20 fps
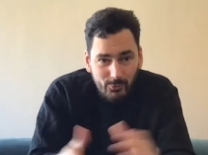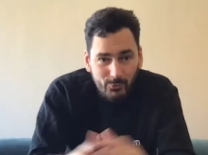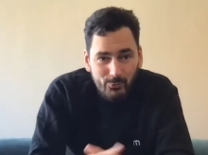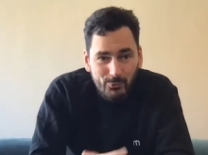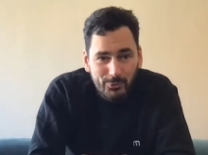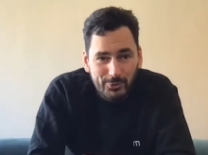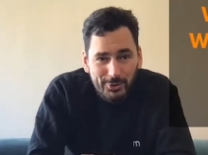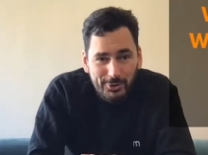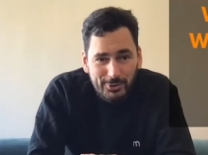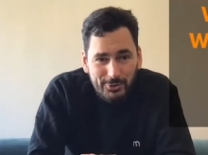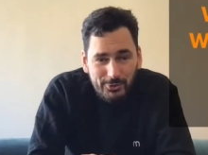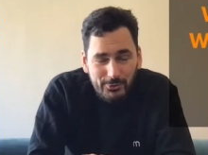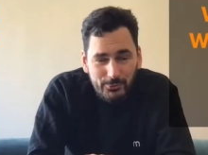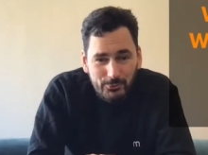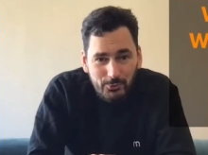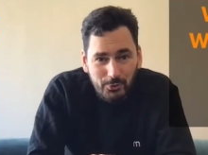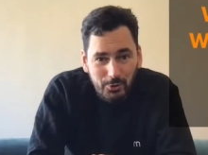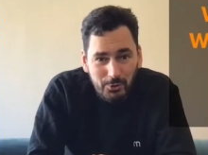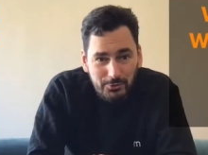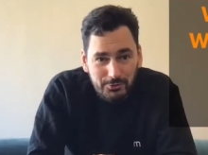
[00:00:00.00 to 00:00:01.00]
Word on
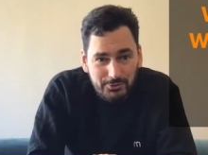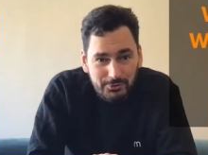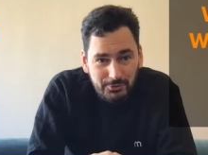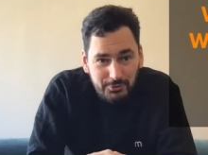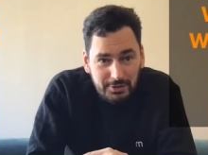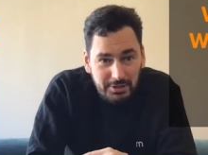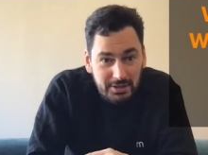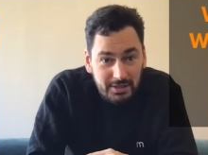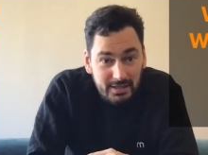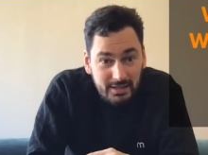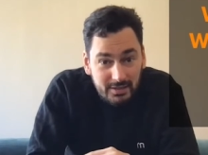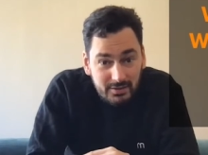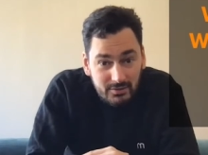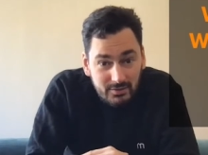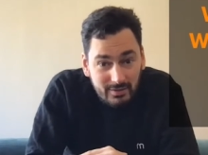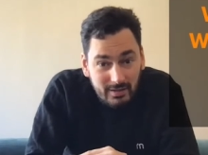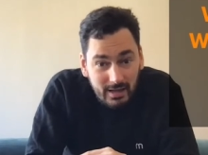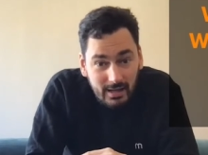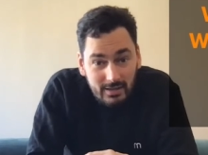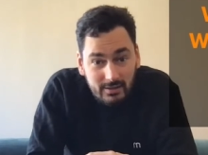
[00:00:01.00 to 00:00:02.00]
Wall Street
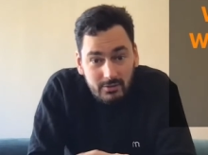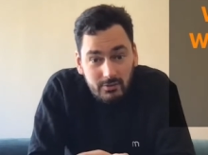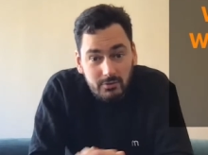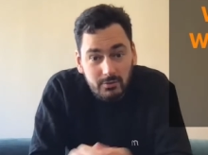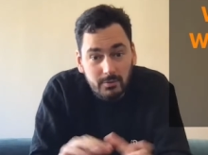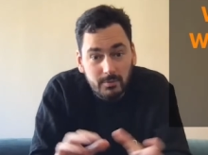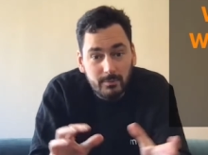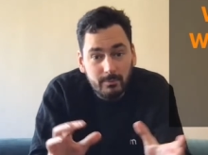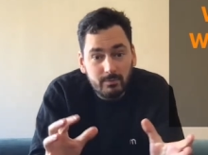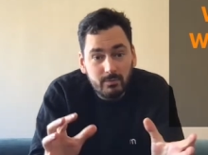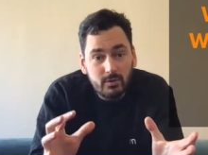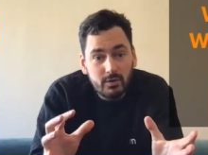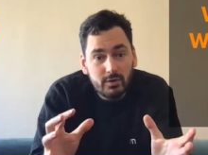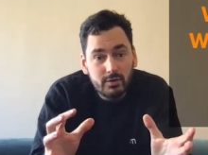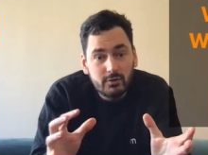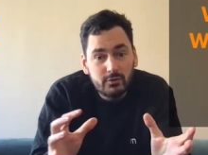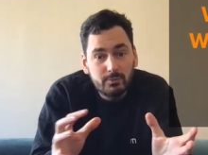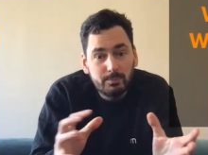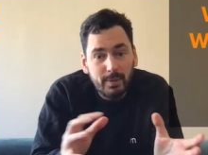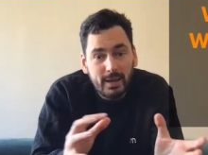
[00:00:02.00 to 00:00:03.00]
is that the
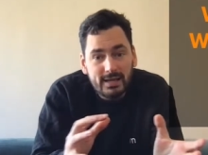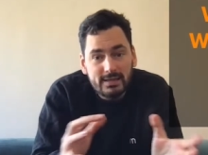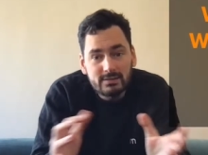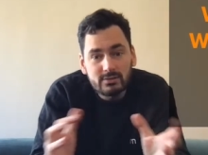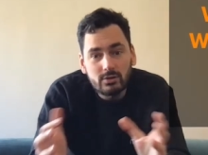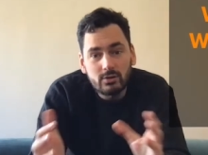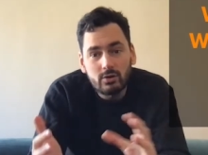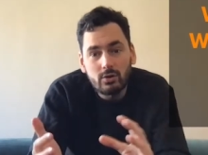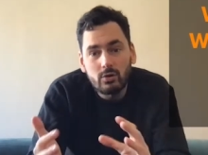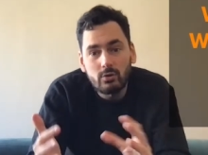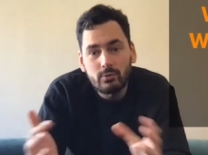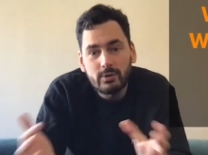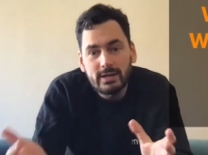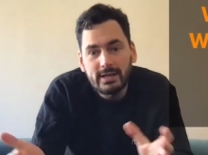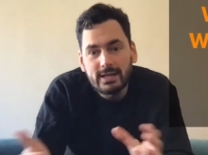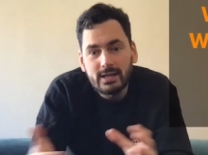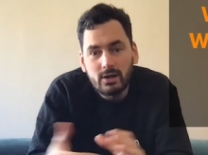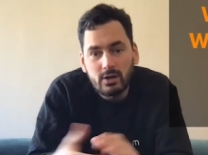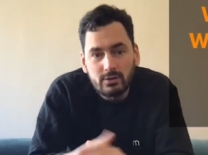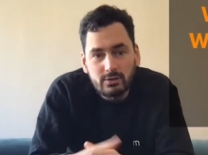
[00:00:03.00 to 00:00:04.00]
SPACs are
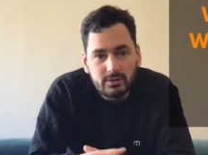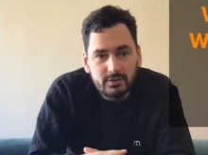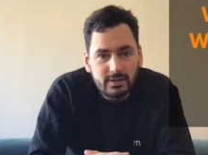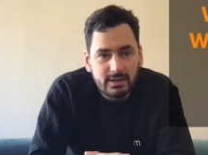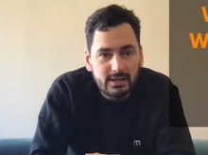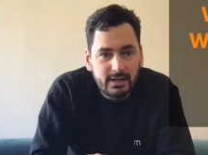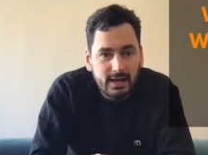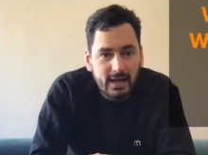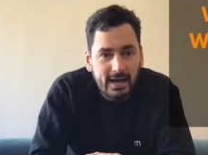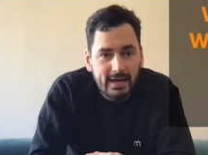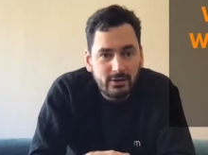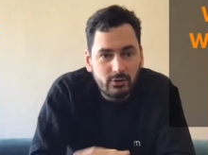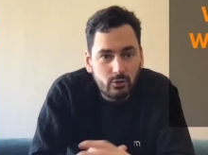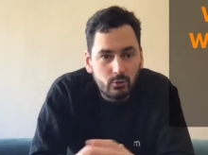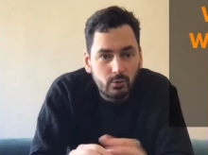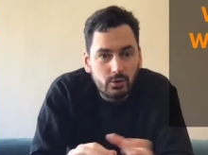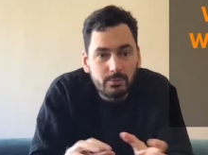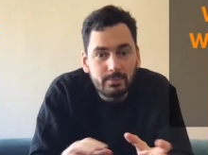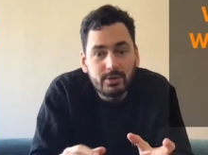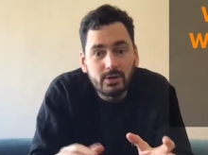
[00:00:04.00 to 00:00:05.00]
already on the decline or
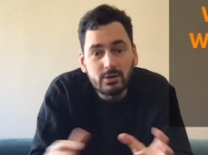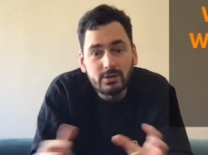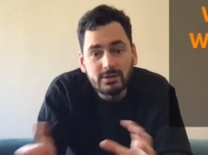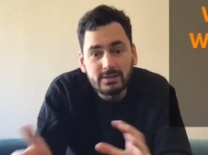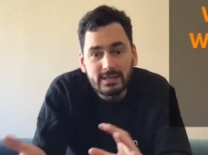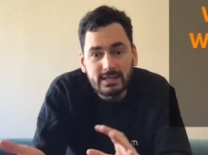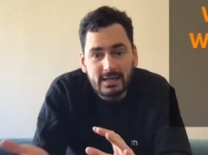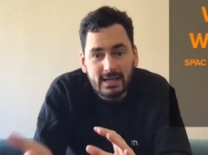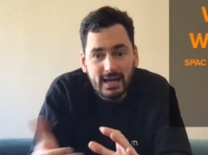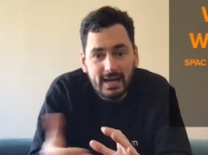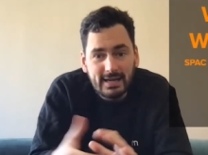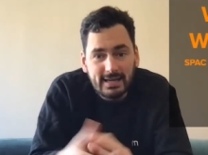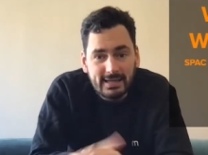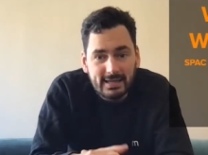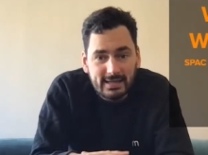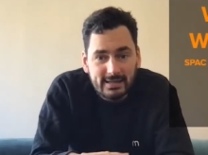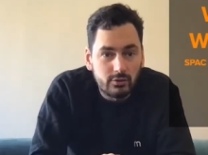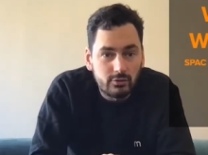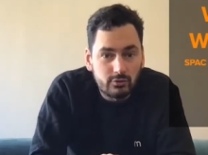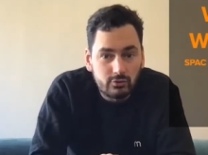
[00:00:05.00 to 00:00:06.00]
will be on the decline
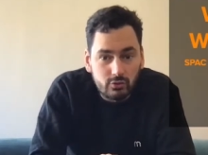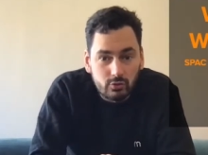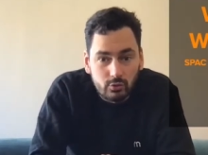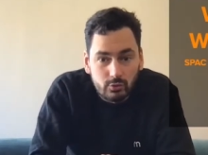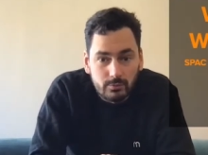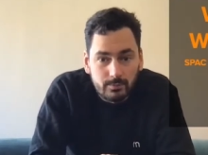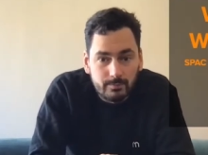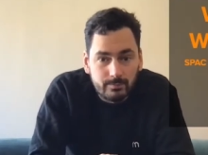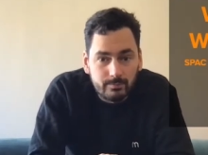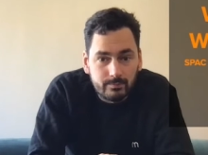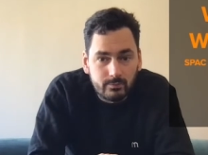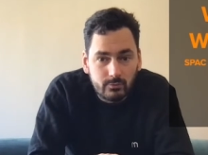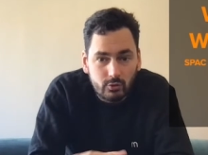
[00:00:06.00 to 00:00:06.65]
again soon.